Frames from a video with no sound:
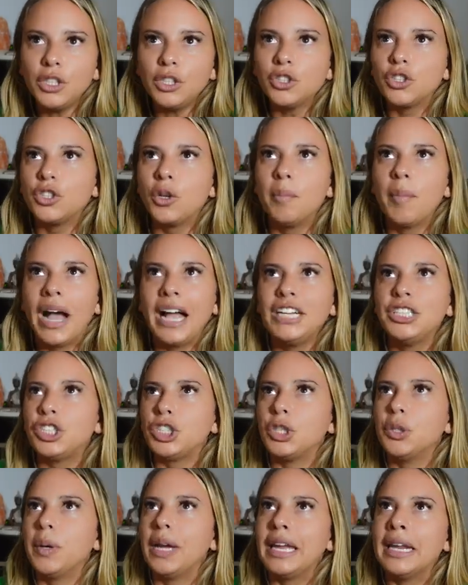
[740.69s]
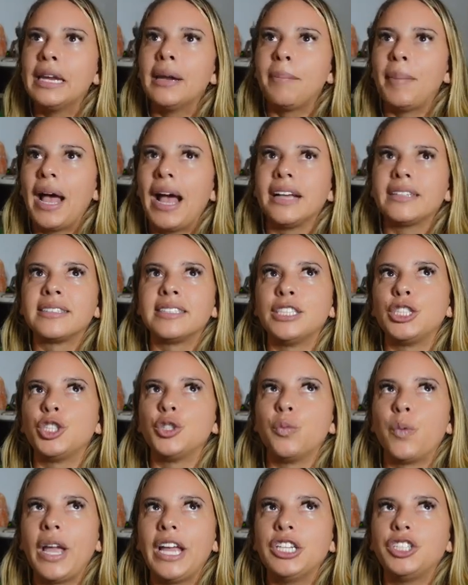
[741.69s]
So mind you, in a past
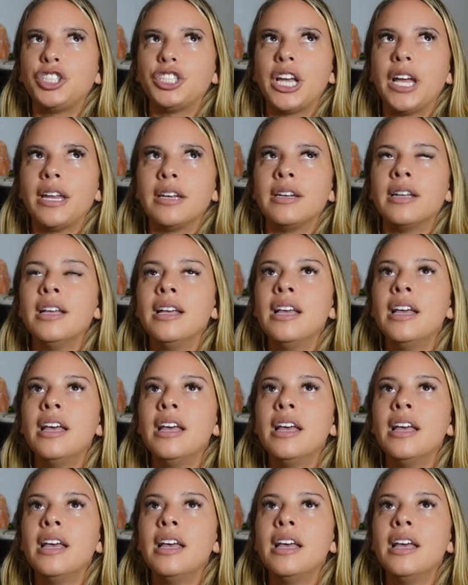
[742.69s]
situation